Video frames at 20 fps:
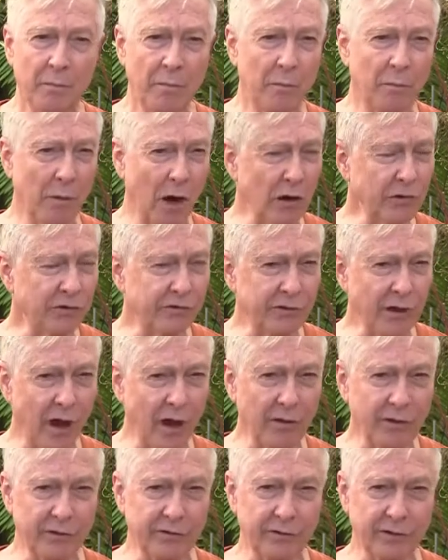most
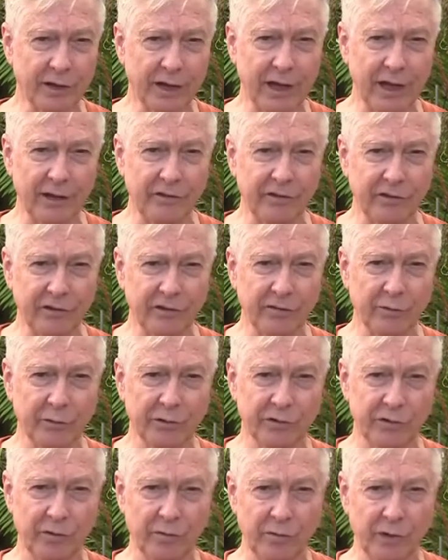all the Tillandsias will
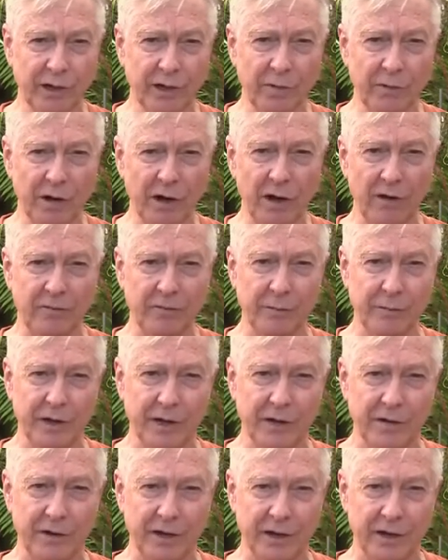do really well from
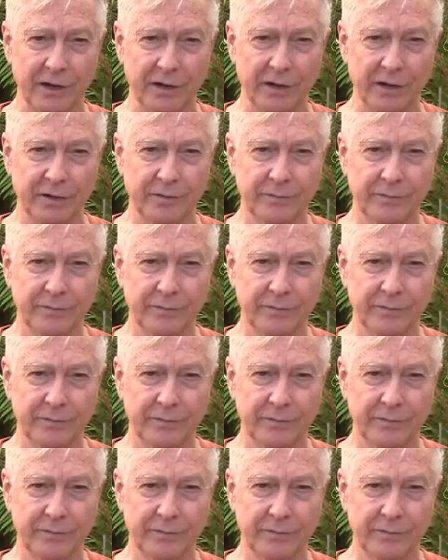here to here.